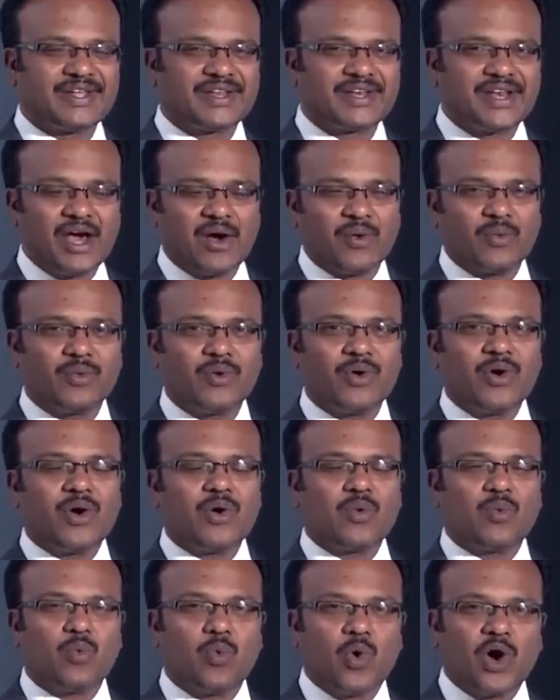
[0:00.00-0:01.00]
Now,
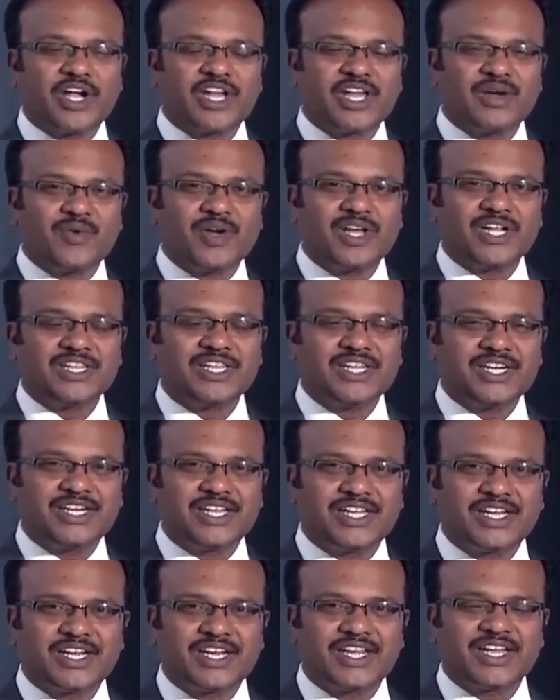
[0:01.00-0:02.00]
whatever the
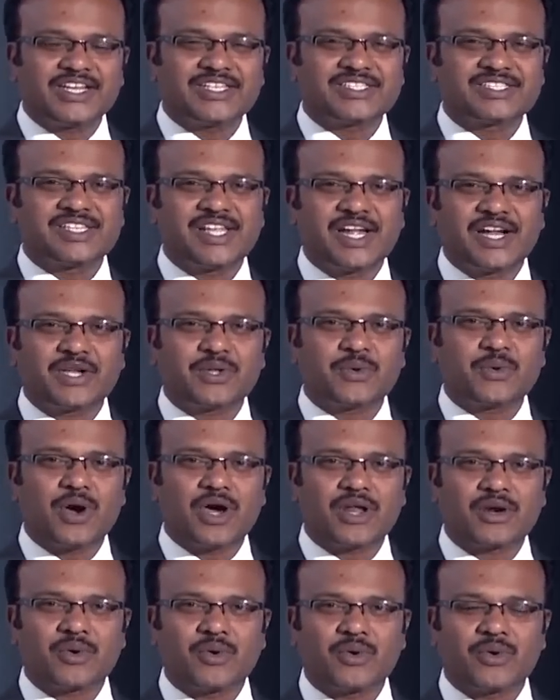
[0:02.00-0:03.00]
details that you
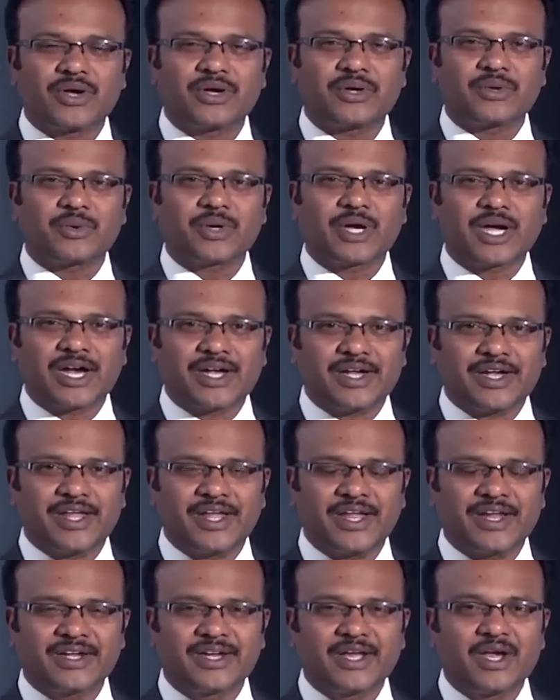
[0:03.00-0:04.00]
are going to
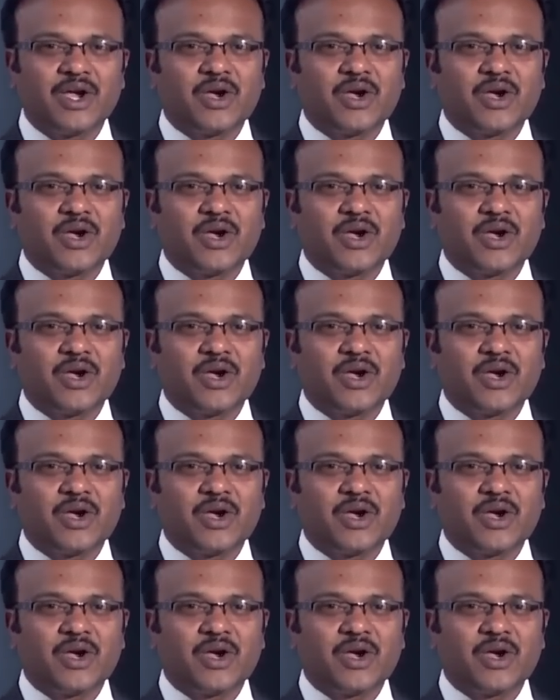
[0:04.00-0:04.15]
conduct